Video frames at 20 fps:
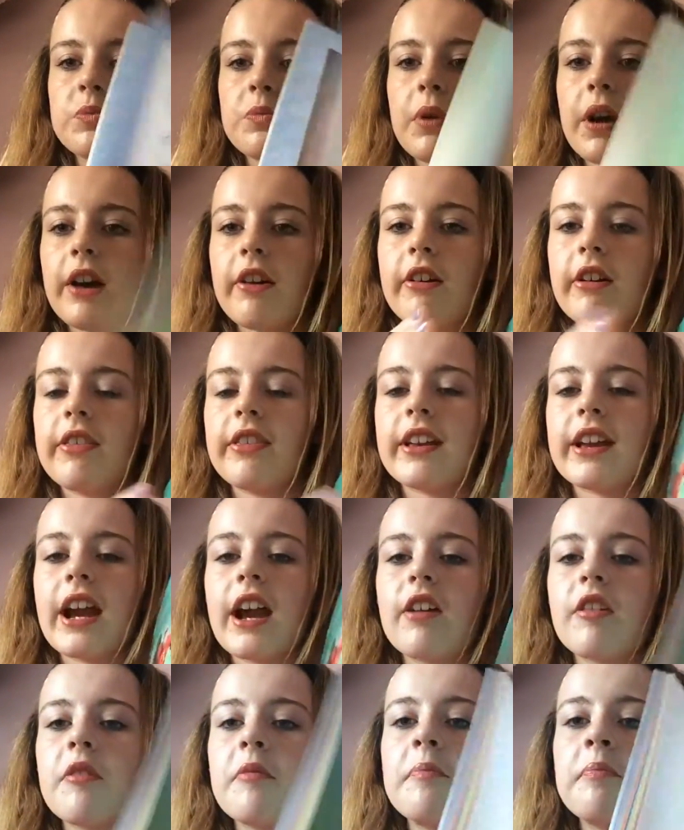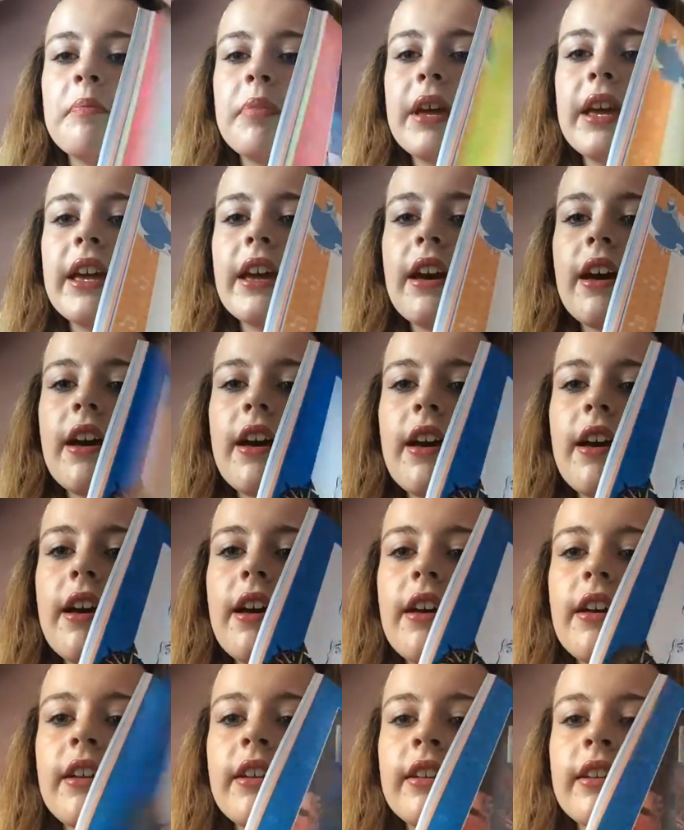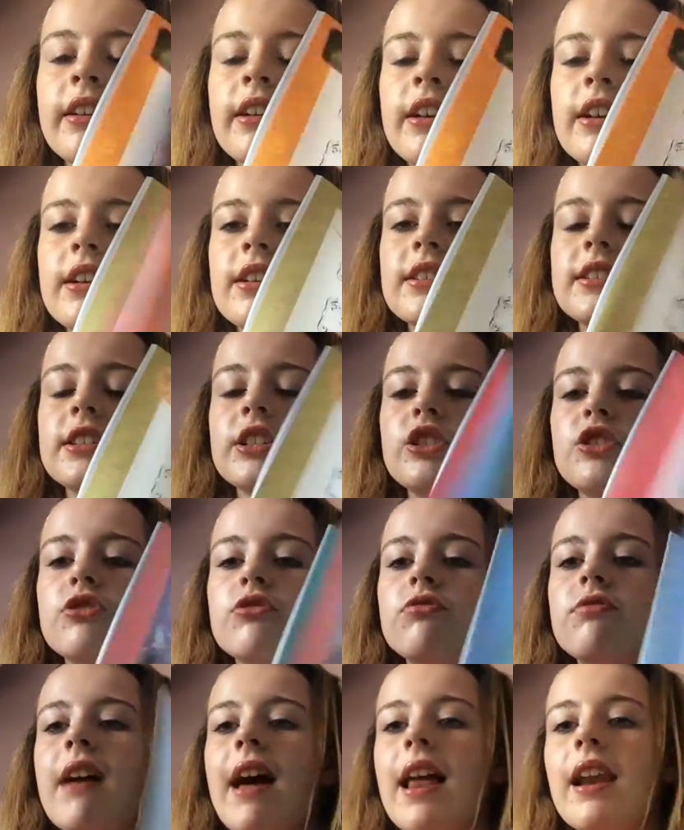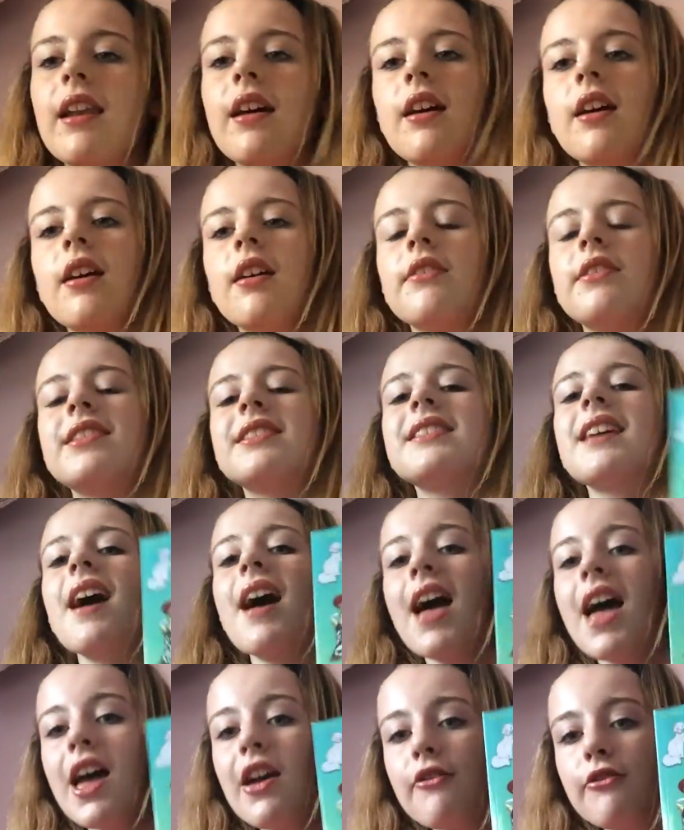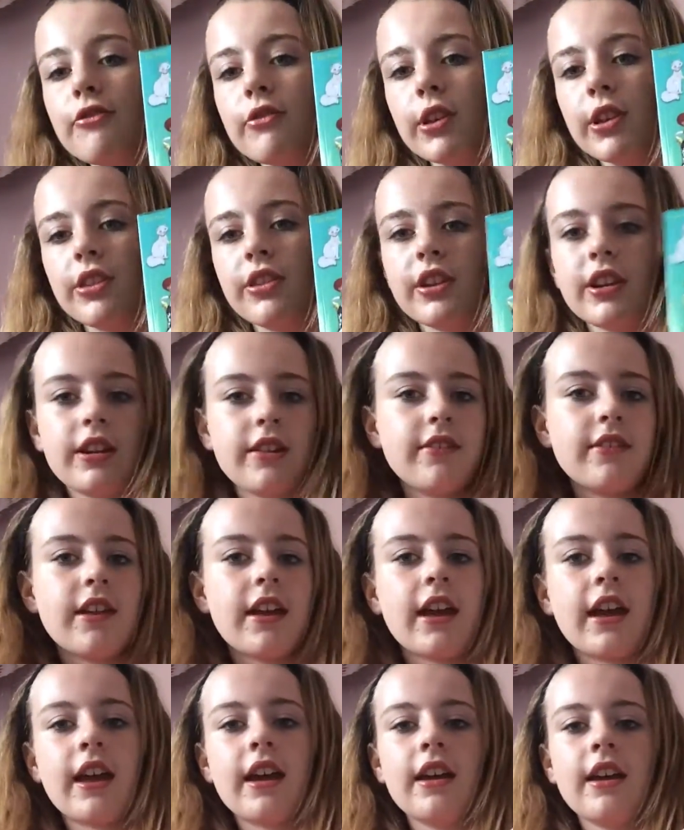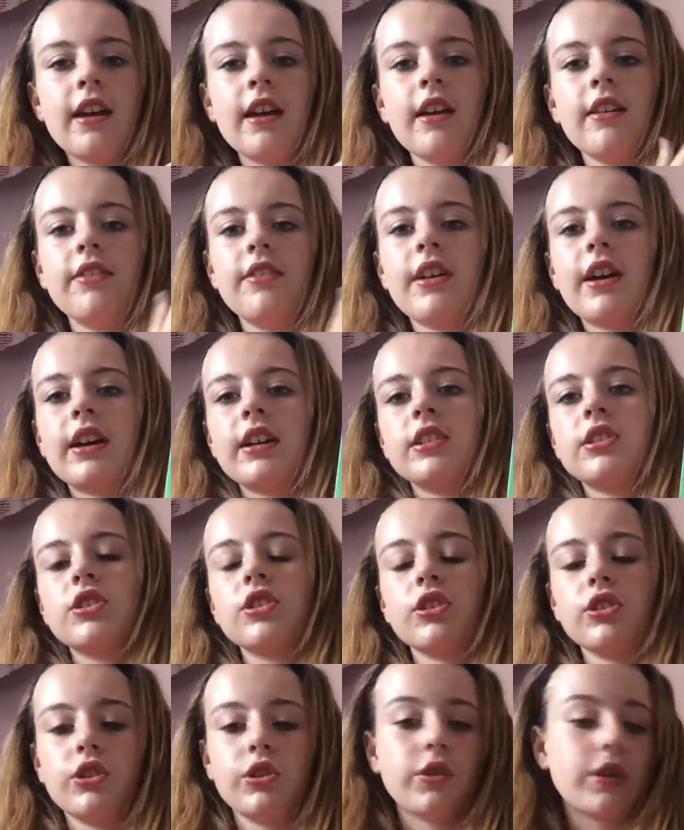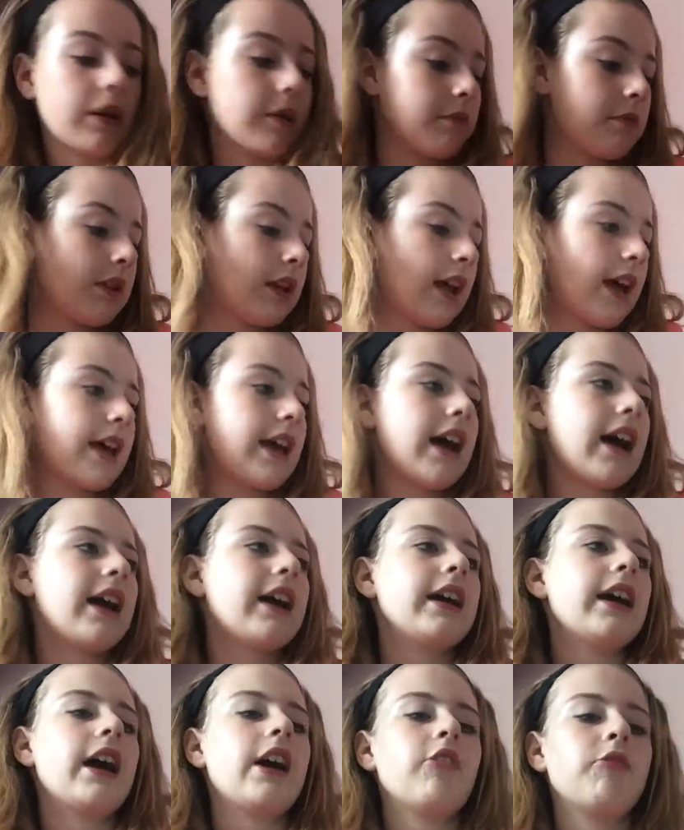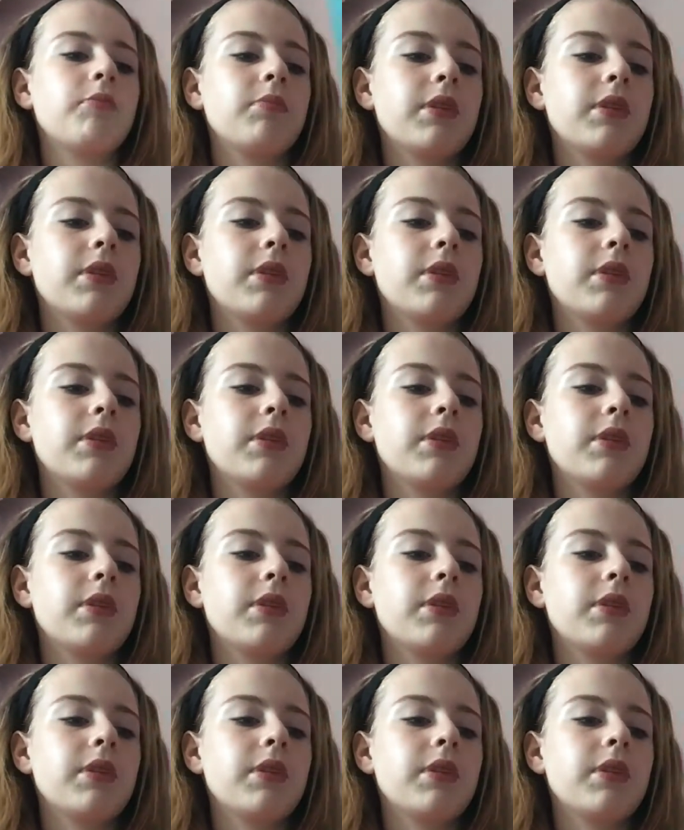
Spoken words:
Pirate in the Caribbean, Cinderella, there's everything in there that you can play. I have